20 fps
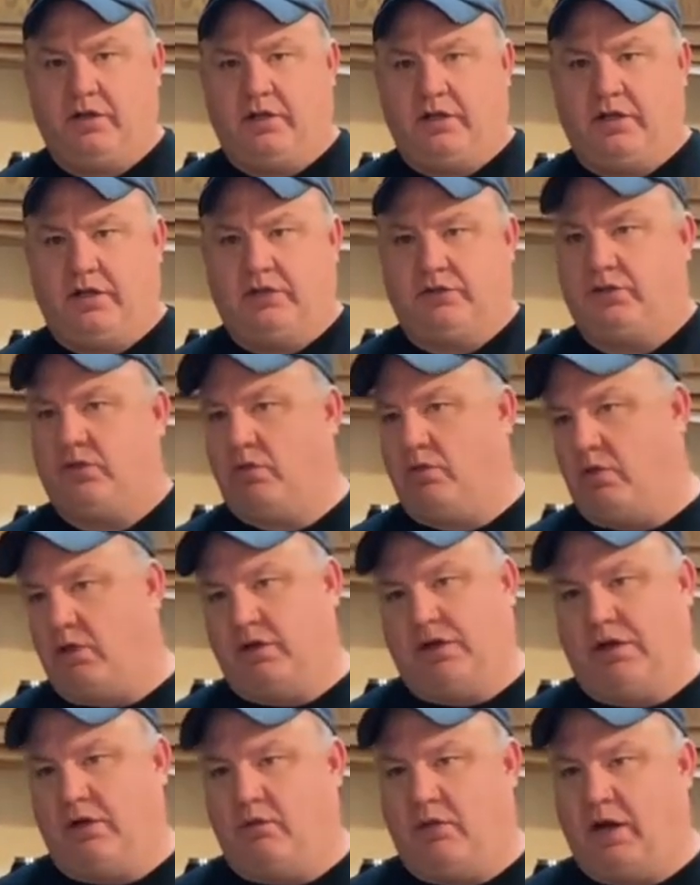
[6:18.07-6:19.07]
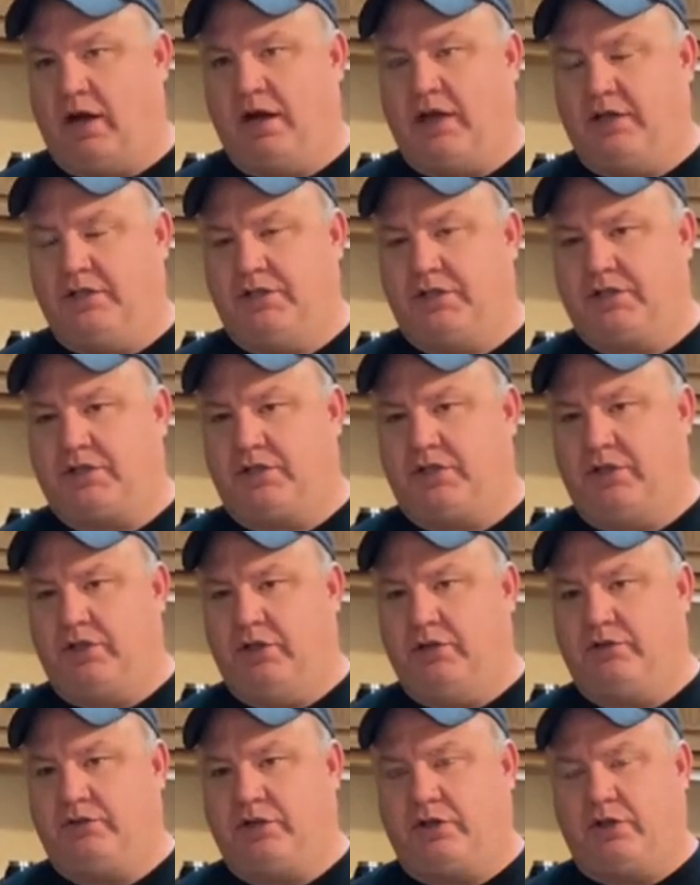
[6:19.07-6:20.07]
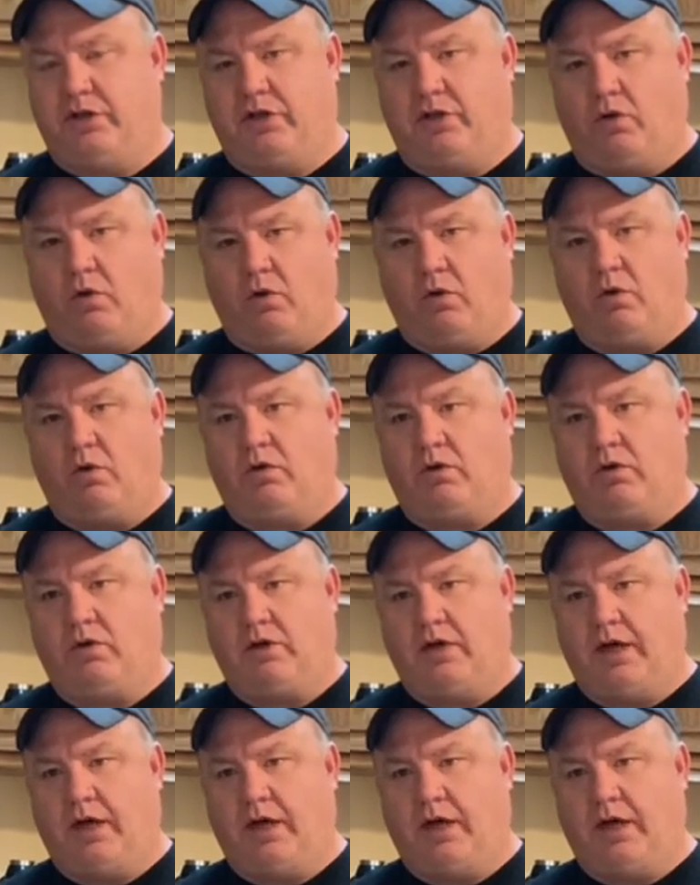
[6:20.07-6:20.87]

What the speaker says: So why not just use a good oil